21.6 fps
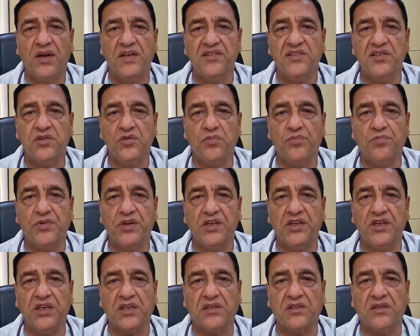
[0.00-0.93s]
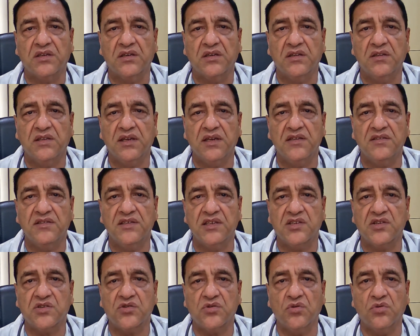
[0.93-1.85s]
Once you predict there is
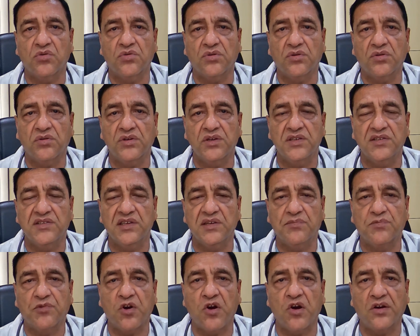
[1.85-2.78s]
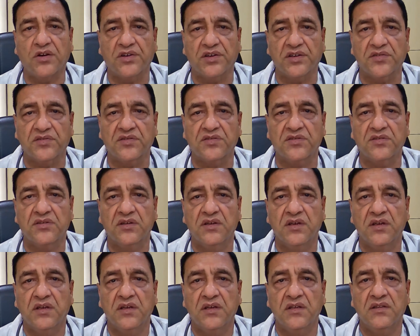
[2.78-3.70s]
a stroke is in
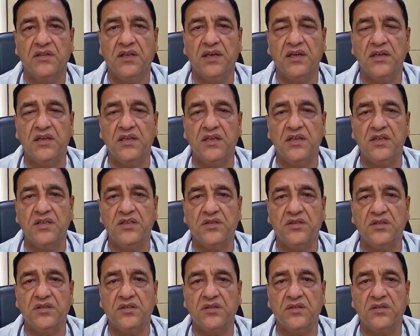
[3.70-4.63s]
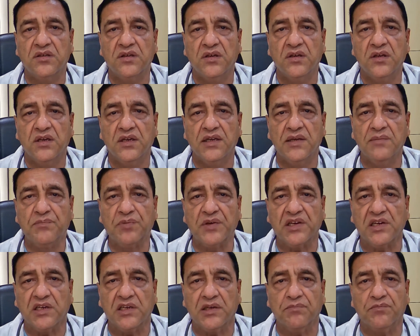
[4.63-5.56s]
progress, then it is
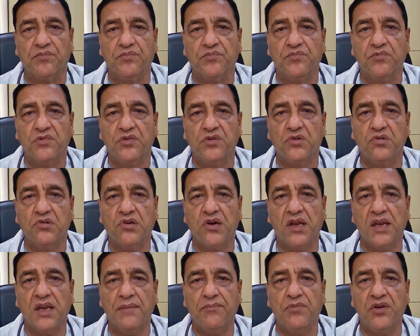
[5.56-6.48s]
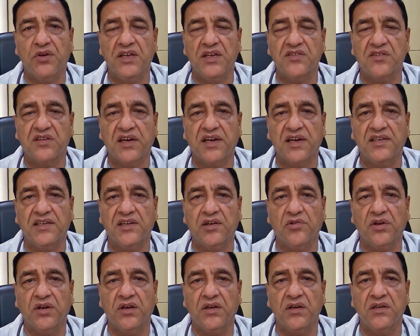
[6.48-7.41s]
imperative to call ambulance right
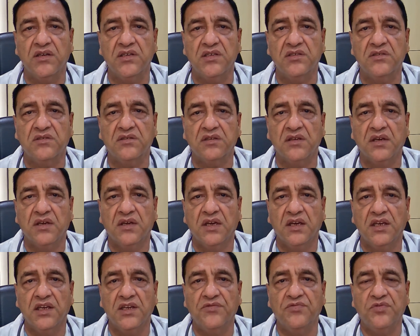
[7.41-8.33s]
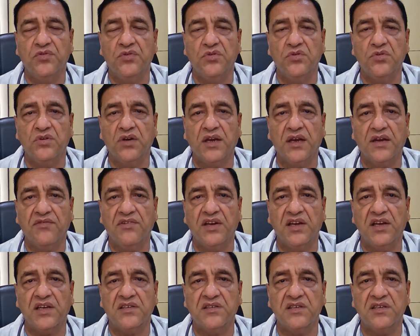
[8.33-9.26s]
away. It is, if you don't have an